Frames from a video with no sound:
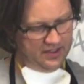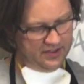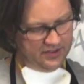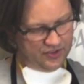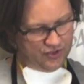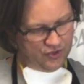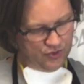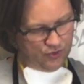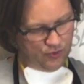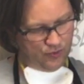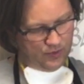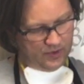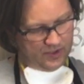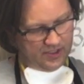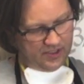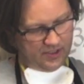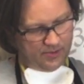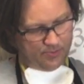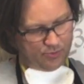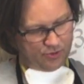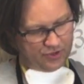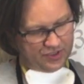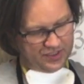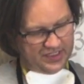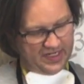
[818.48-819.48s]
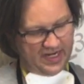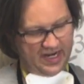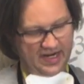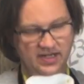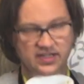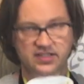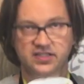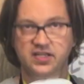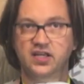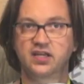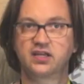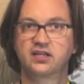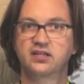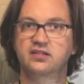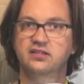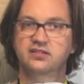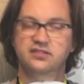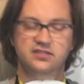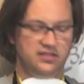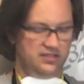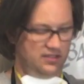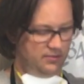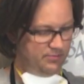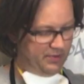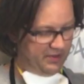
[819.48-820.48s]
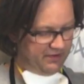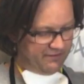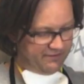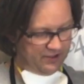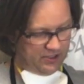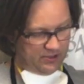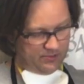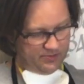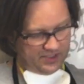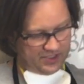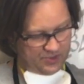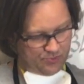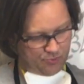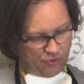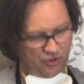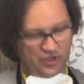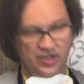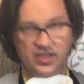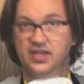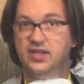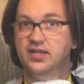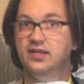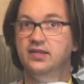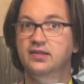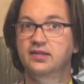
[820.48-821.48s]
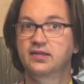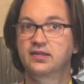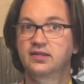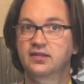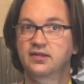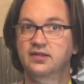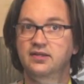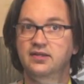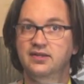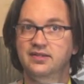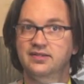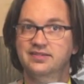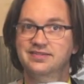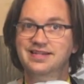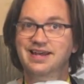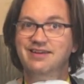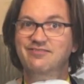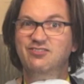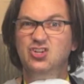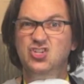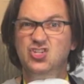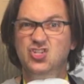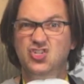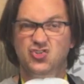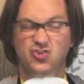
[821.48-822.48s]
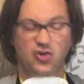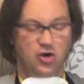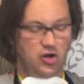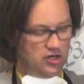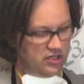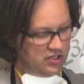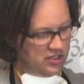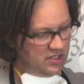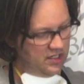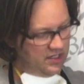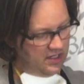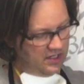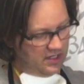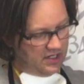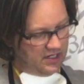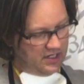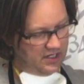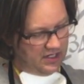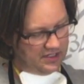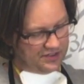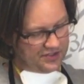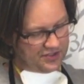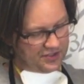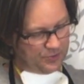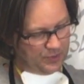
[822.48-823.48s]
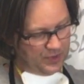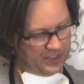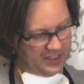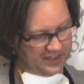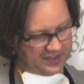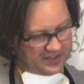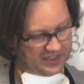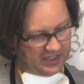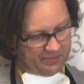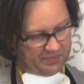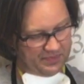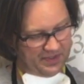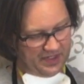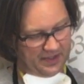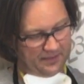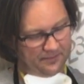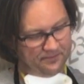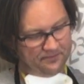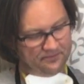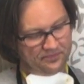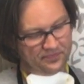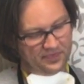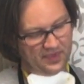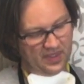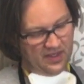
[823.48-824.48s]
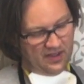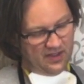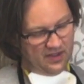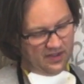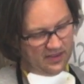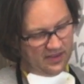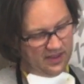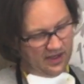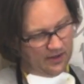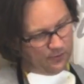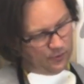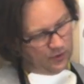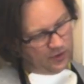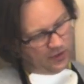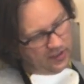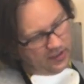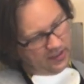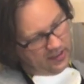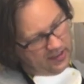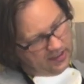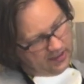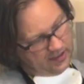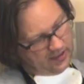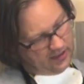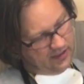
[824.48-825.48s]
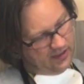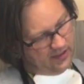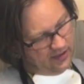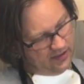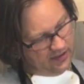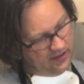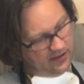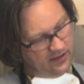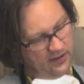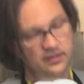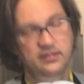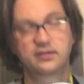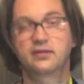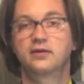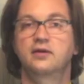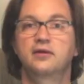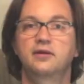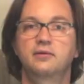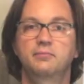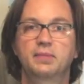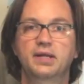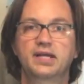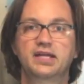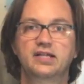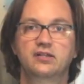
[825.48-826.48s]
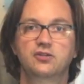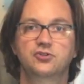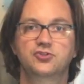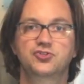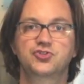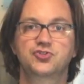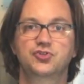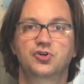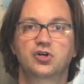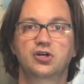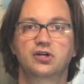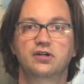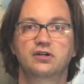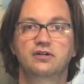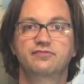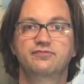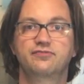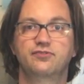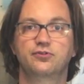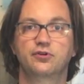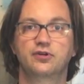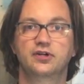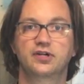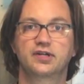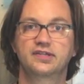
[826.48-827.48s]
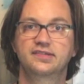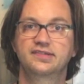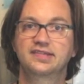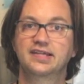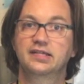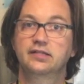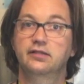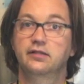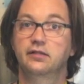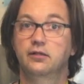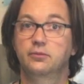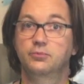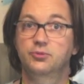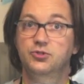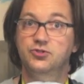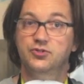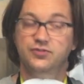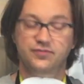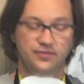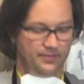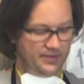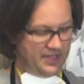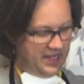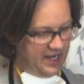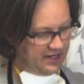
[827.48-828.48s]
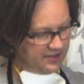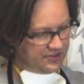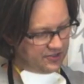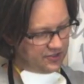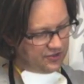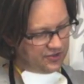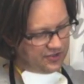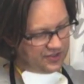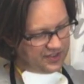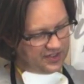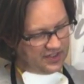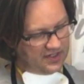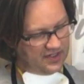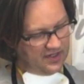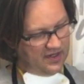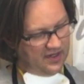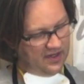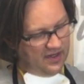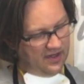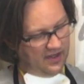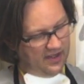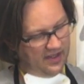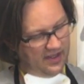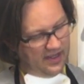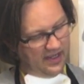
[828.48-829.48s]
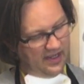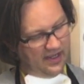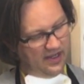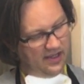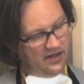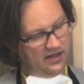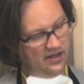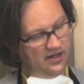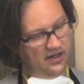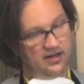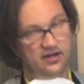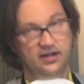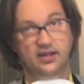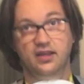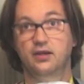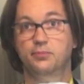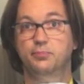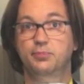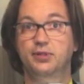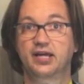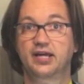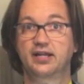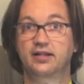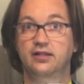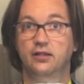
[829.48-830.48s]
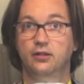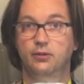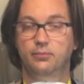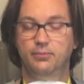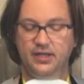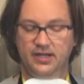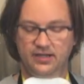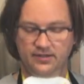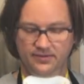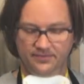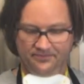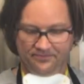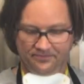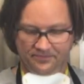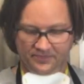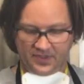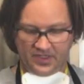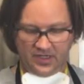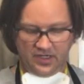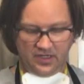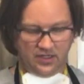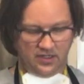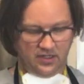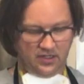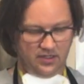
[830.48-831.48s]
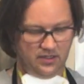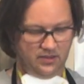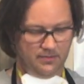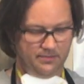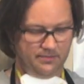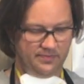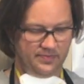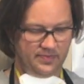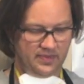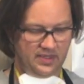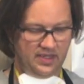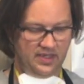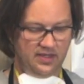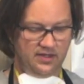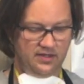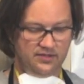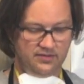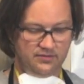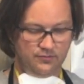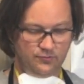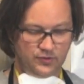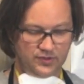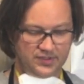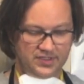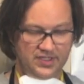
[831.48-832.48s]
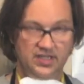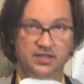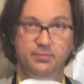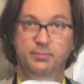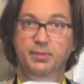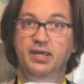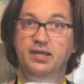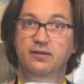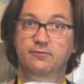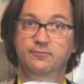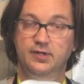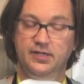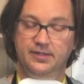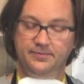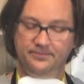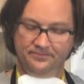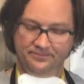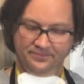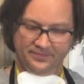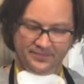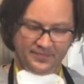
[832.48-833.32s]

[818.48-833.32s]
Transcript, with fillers: to uh, protect, because the pink foam is pretty, it's not very strong, uh, so we need something that will uh, make it a little stronger for, it can take a little abuse from the actors and uh, get applied a little better. Um, and we'll take paint well.